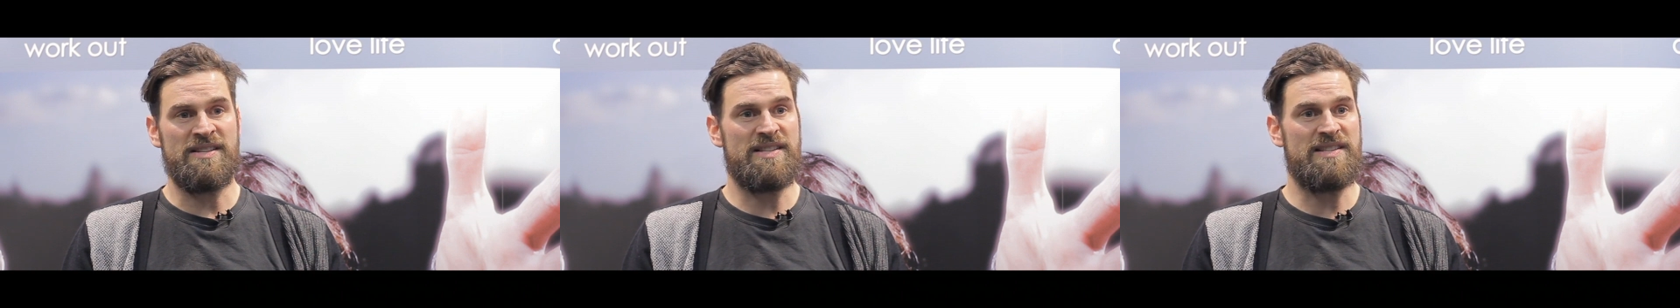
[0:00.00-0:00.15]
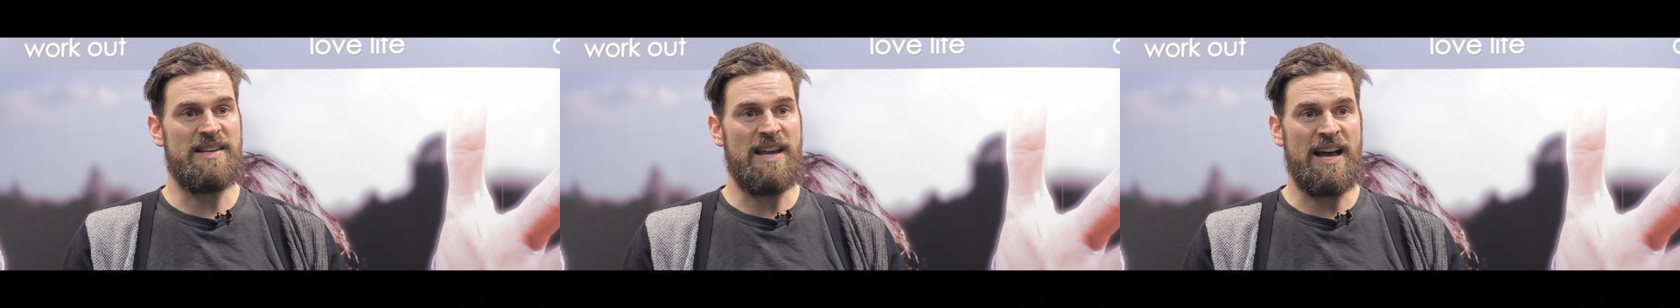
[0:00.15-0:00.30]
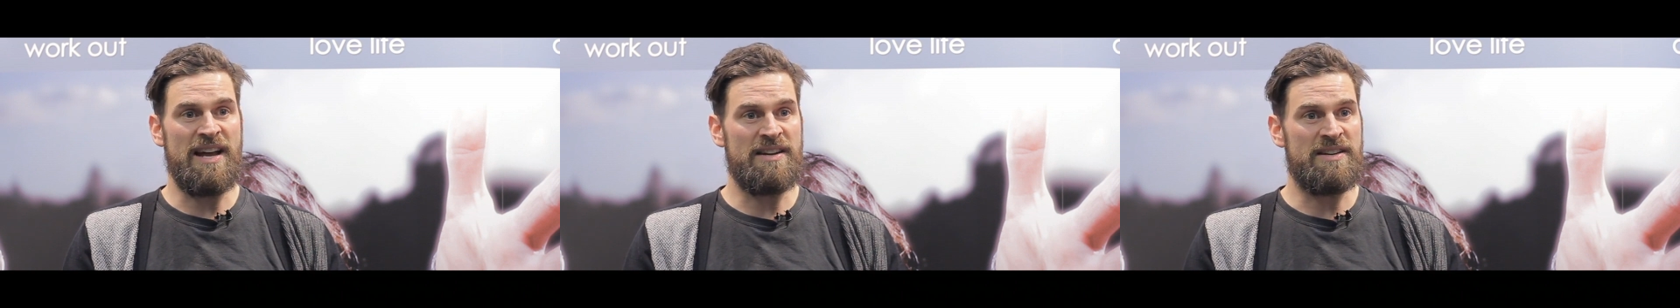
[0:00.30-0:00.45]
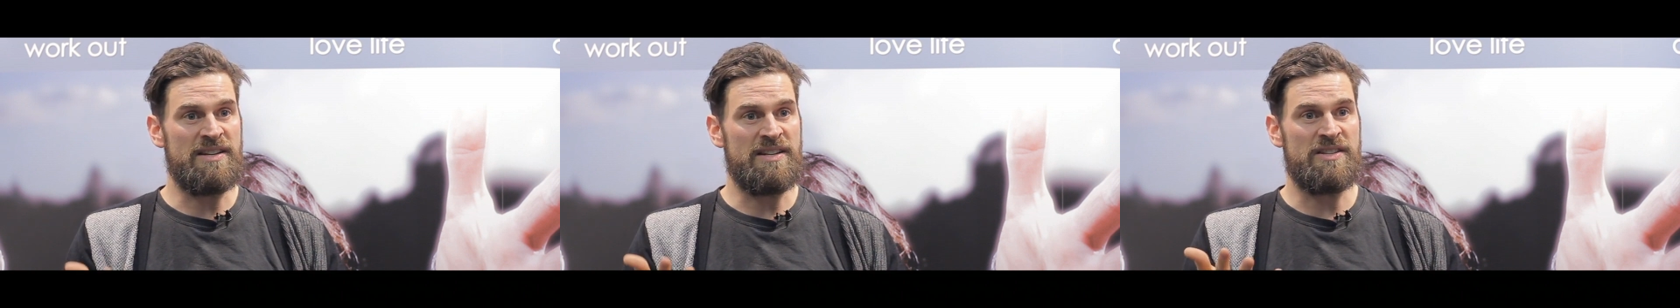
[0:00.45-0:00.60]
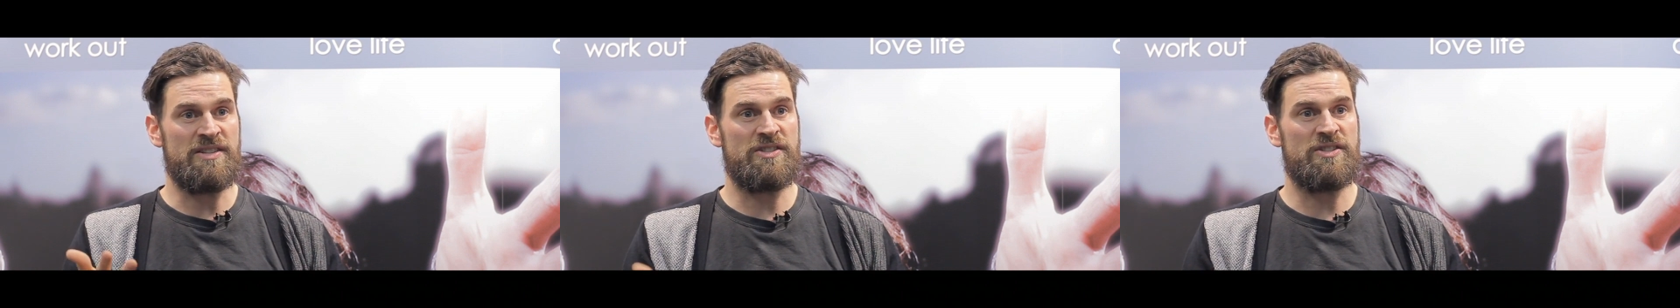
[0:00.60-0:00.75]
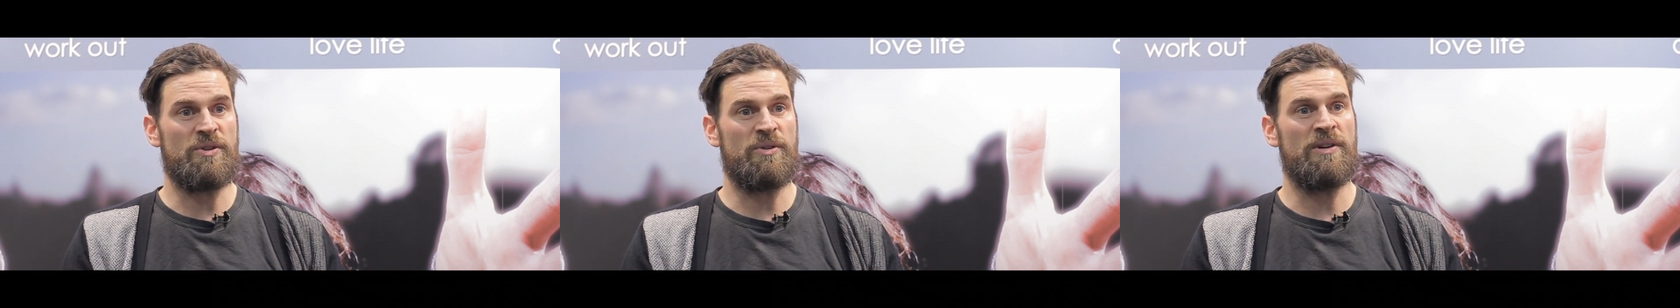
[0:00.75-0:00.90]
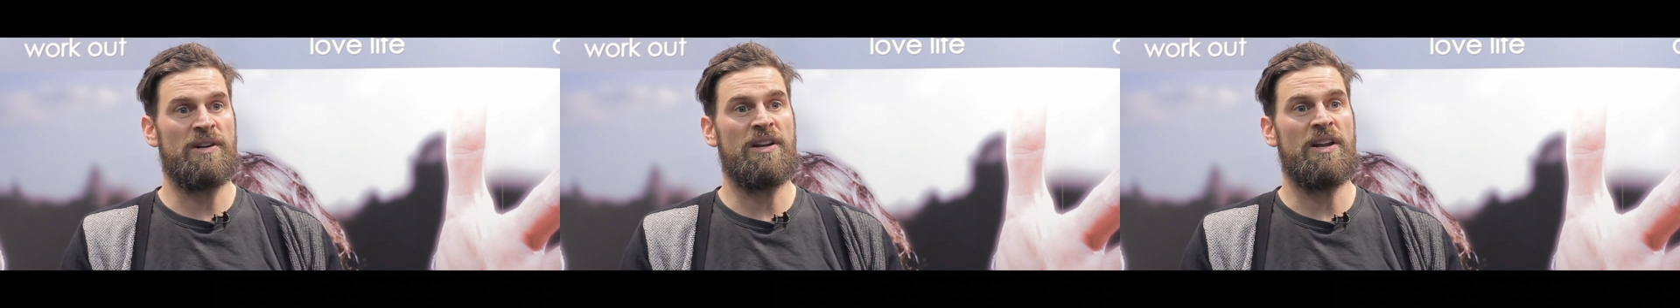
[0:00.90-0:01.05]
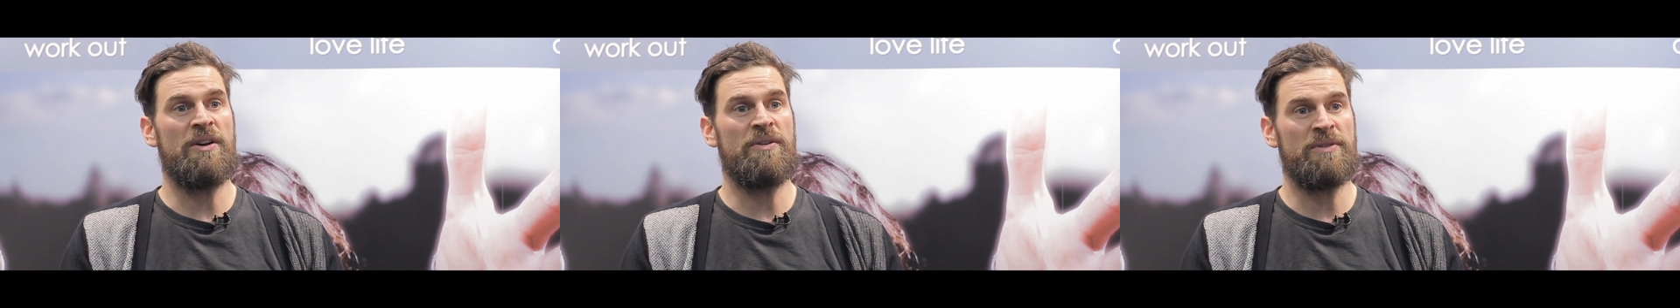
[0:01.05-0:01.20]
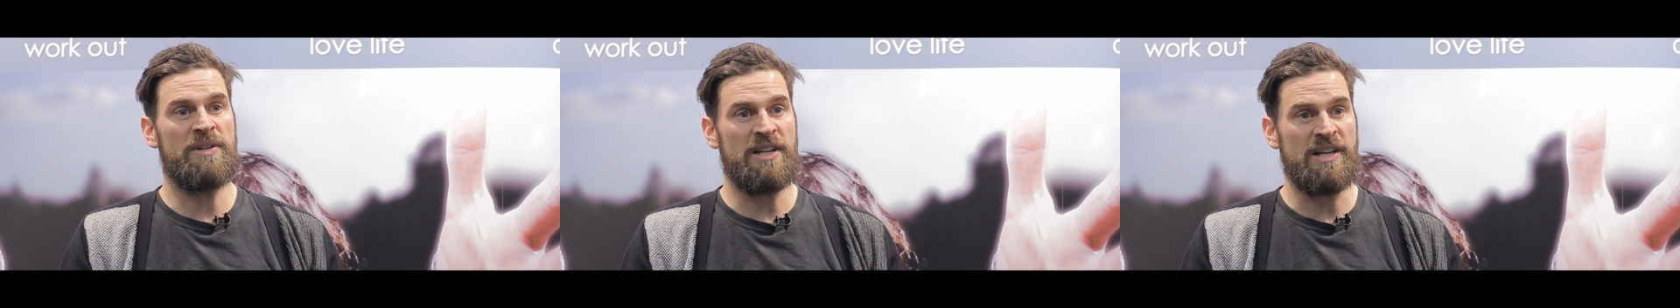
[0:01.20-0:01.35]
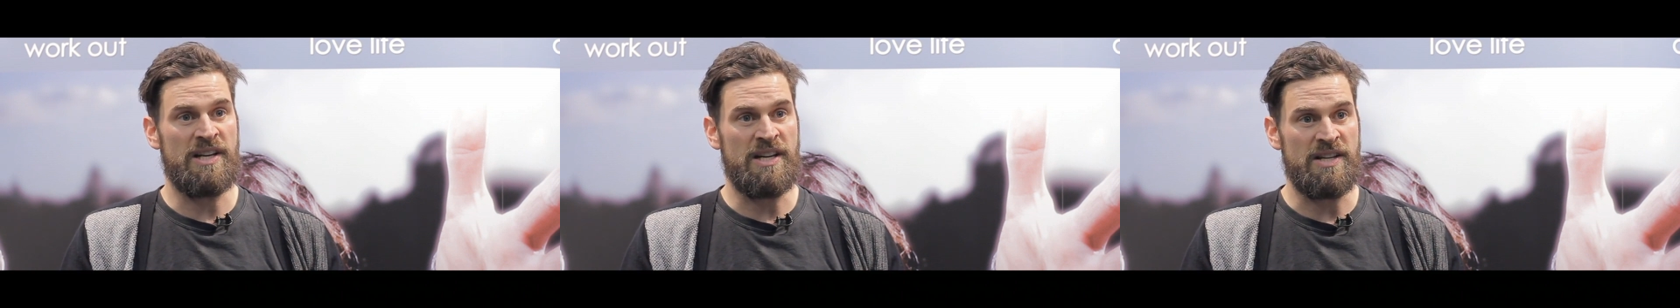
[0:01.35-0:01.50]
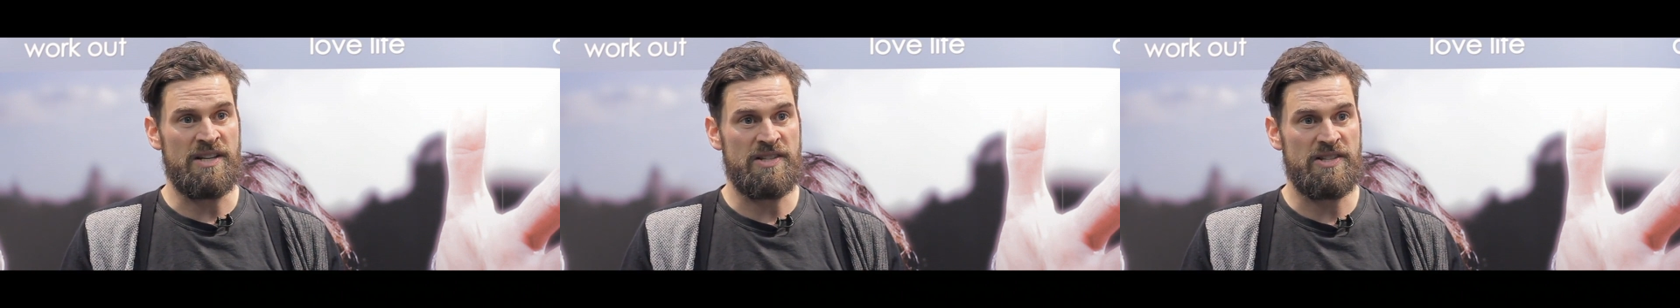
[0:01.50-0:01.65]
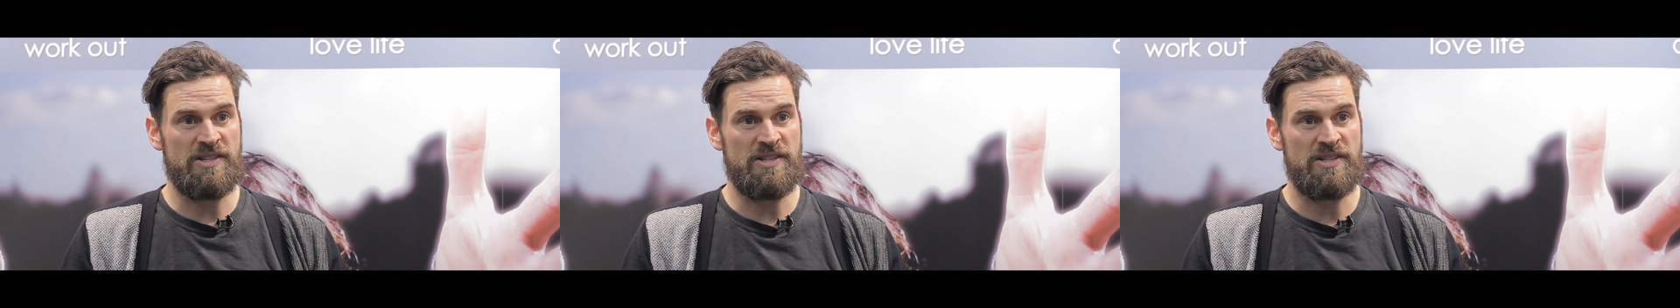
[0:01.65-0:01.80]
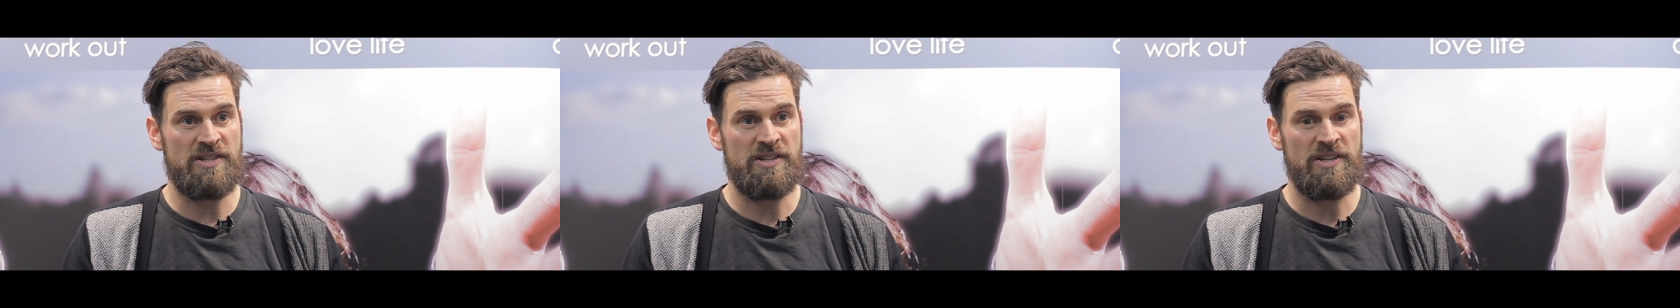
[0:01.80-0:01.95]
sadness or
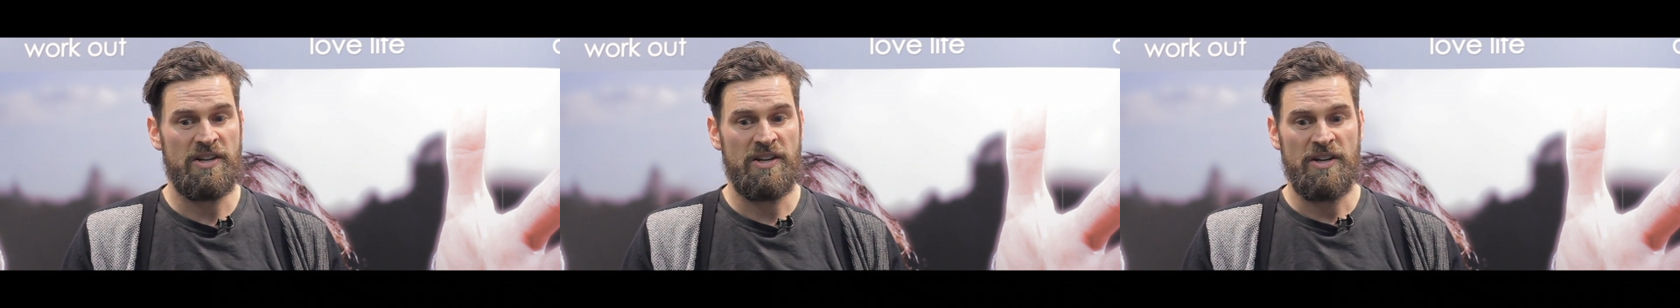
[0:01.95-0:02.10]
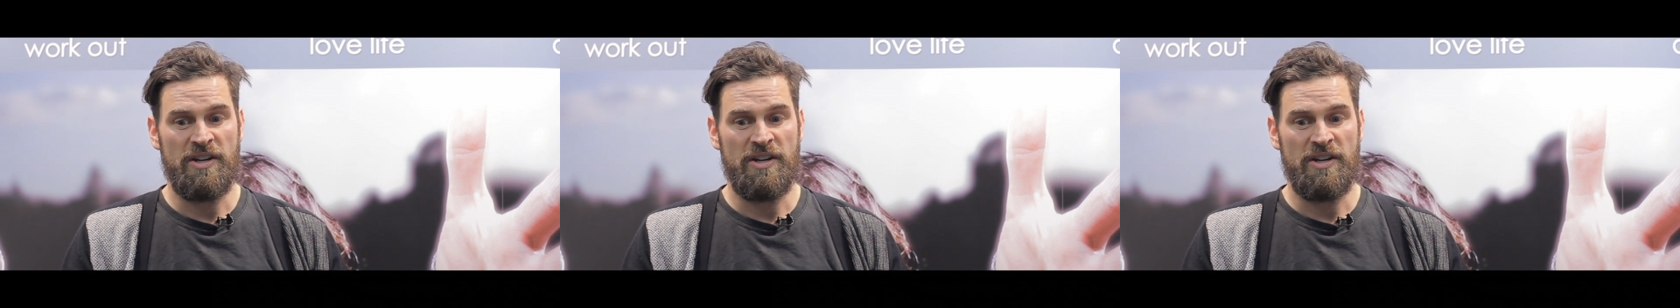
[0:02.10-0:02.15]
loneliness,